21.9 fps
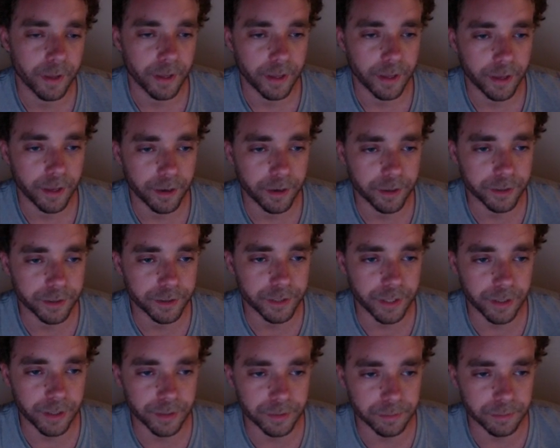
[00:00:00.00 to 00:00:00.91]
Here's
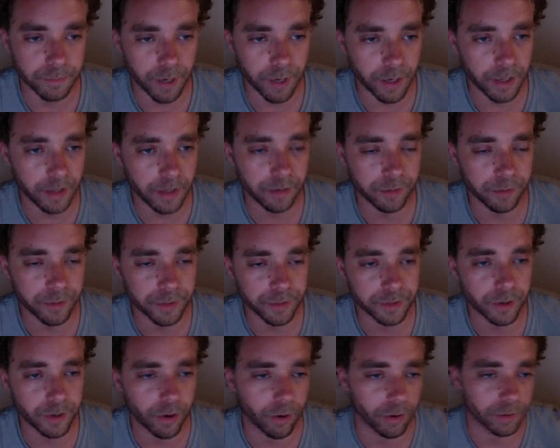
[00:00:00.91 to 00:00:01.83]
Yasmani
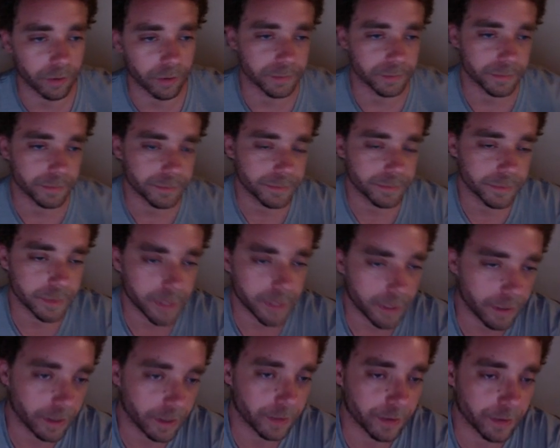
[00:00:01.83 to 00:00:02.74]
Grandal
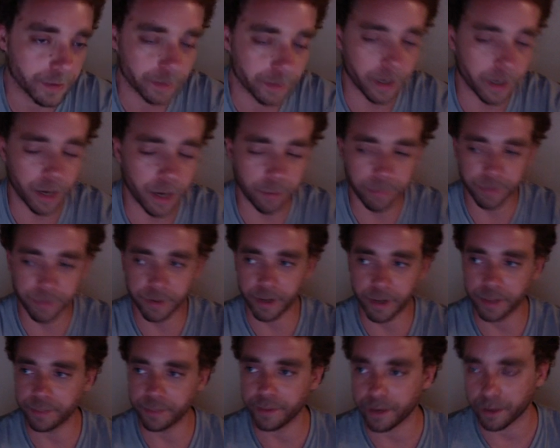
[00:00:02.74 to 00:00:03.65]
in the top of the
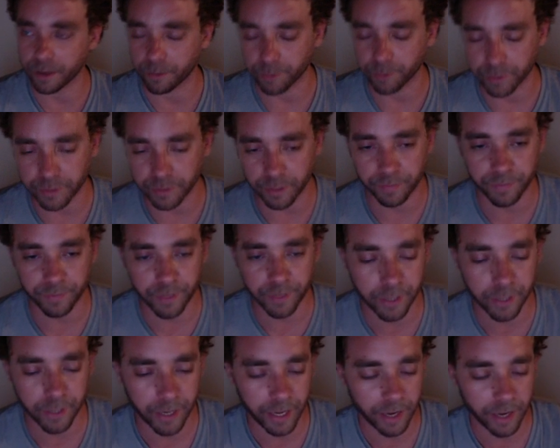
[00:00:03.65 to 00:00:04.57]
9th inning. We're definitely
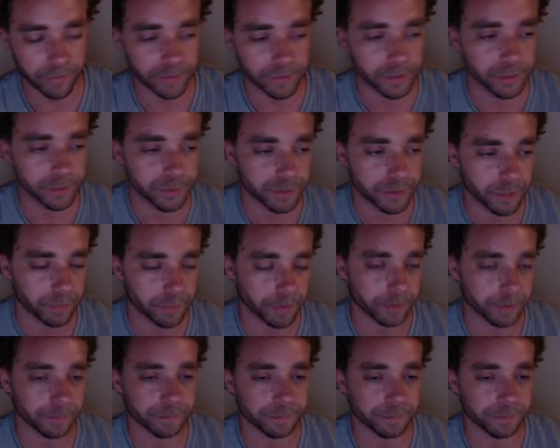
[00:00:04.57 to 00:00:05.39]
going to have to do something.